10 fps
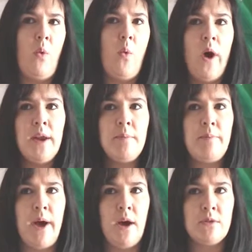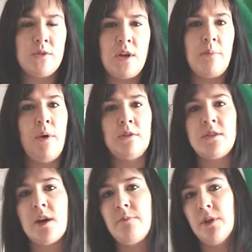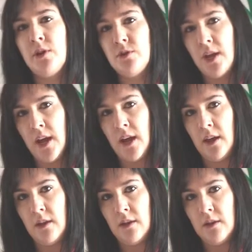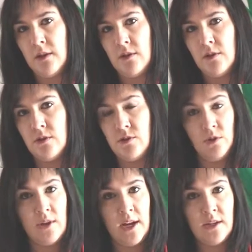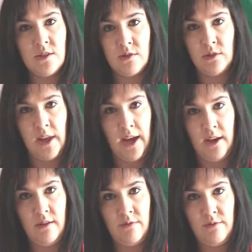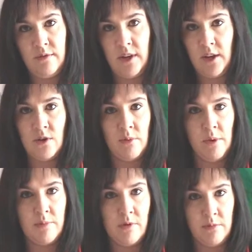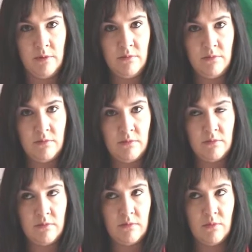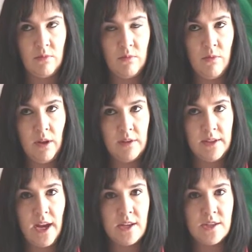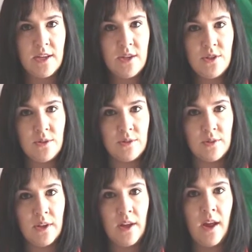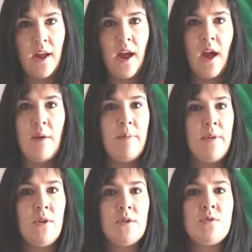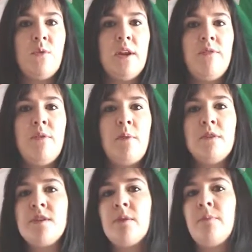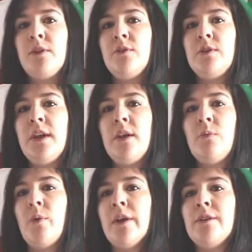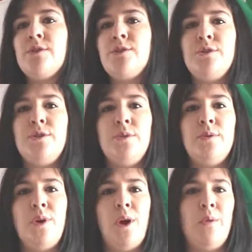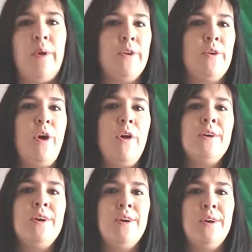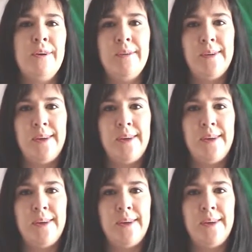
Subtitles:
what about a multi-billionaire? Do they still have an economic problem? Well, yes, they do. Because what if a multi-billionaire wants to go and conquer